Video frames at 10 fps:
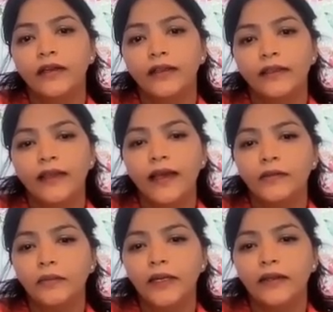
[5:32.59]
And
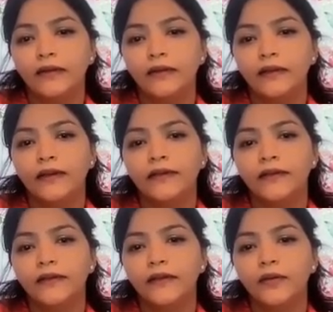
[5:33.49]
that means x
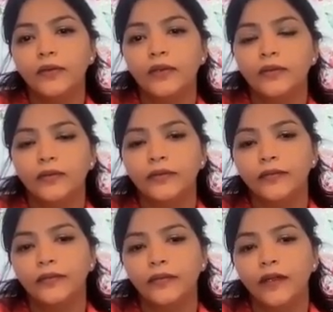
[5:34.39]
is equal to
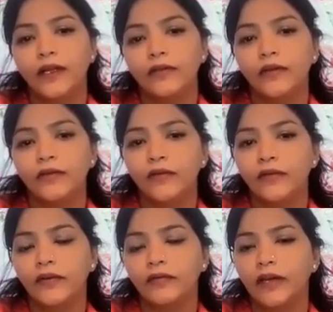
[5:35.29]
11 and
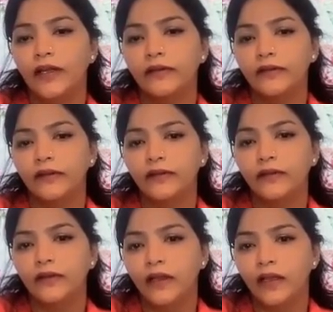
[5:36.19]
55 cancel
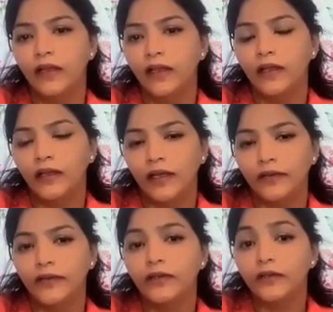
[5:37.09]

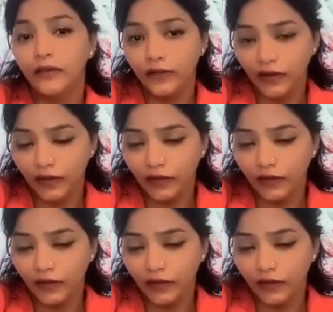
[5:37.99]
with